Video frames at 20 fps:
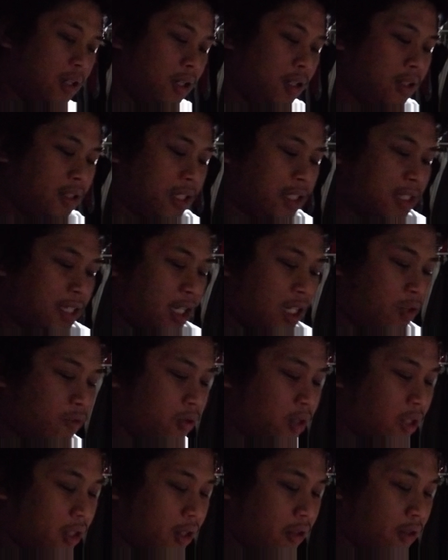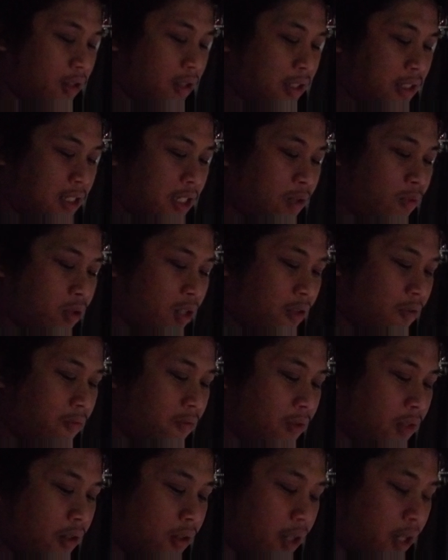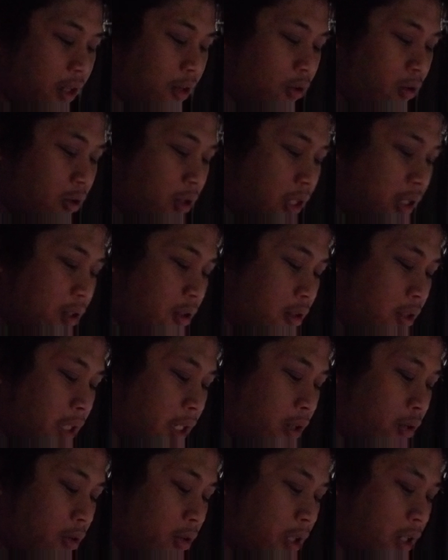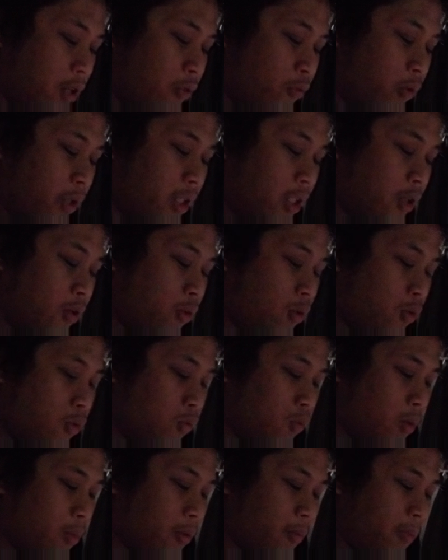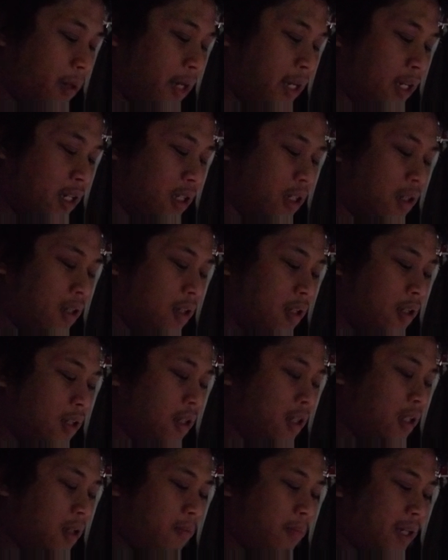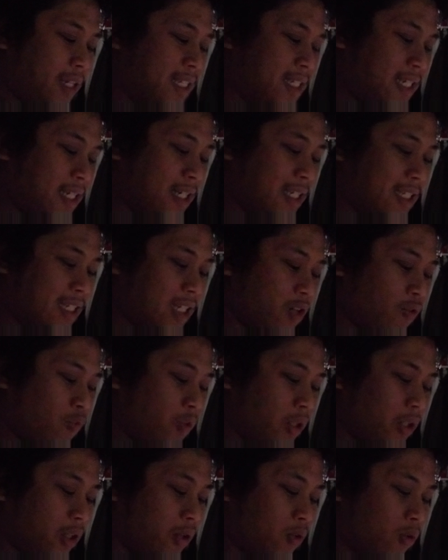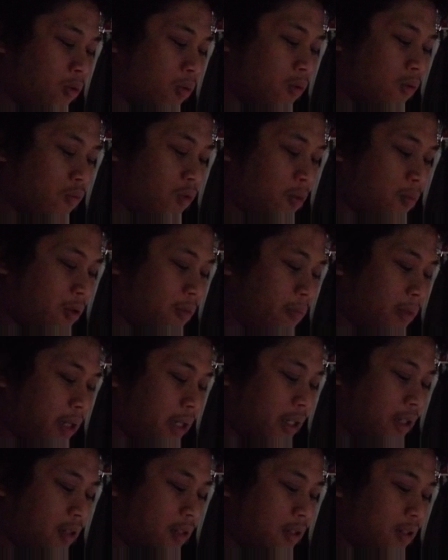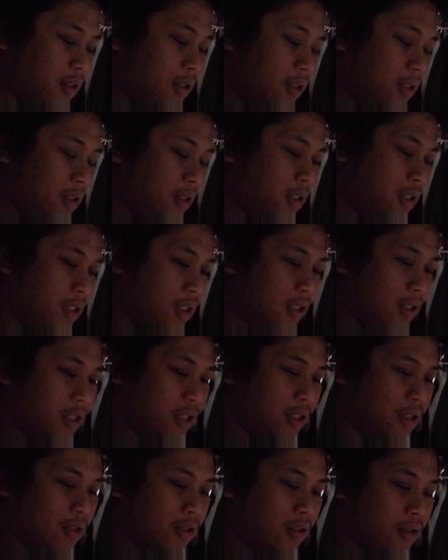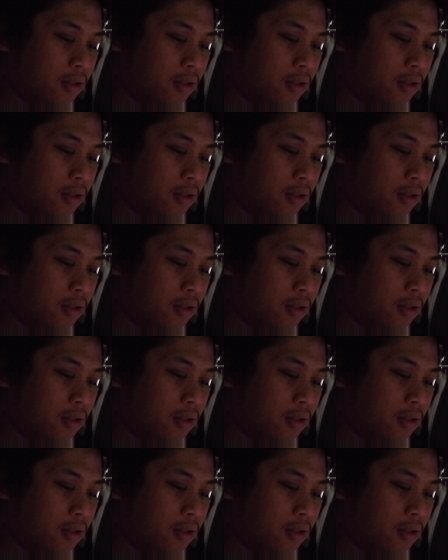that's kind of what I feel like, or either that or like a really old rubber band. My skin is like a really old rubber band, and